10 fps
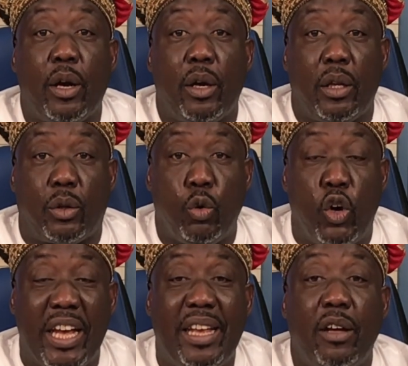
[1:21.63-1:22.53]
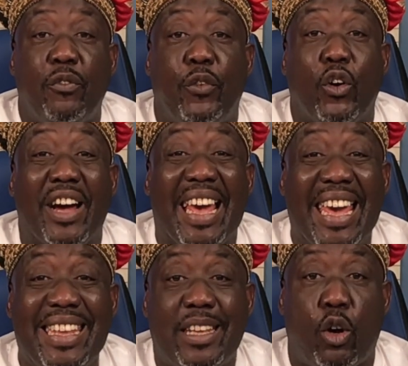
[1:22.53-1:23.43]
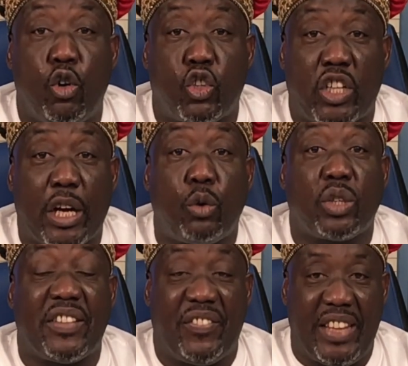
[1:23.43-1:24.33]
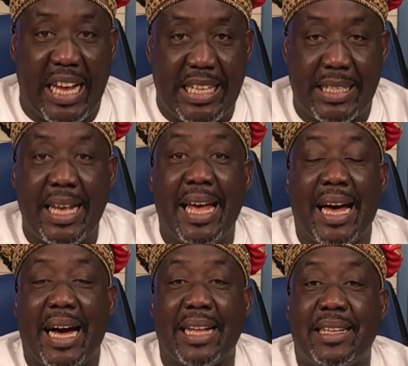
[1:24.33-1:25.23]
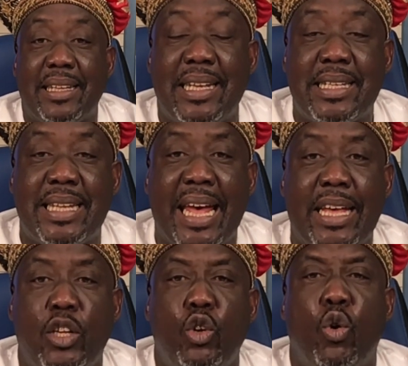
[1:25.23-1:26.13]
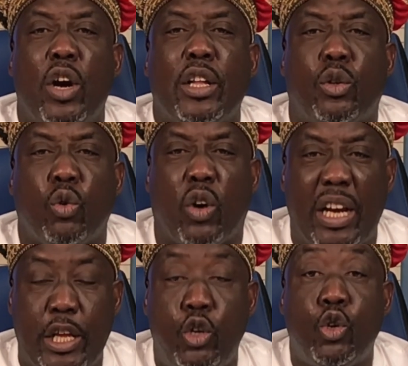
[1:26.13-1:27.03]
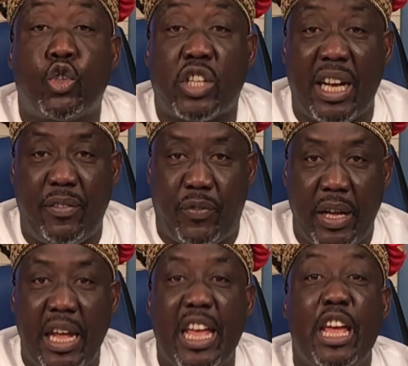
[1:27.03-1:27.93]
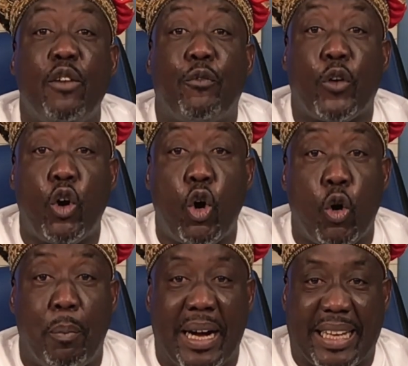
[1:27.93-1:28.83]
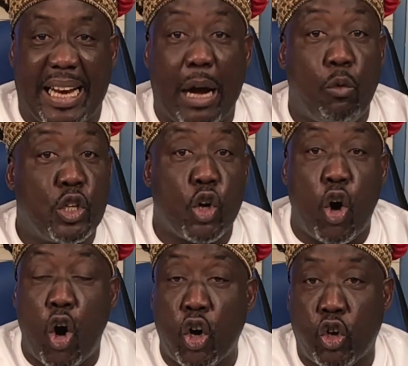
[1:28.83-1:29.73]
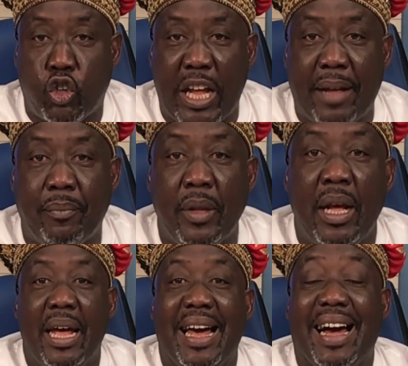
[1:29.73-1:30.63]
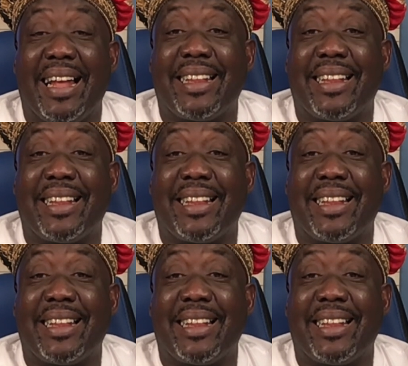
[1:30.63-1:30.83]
pray to him for 8 consecutive days. After this day, you're going to clean yourself in front of Obatala with all of them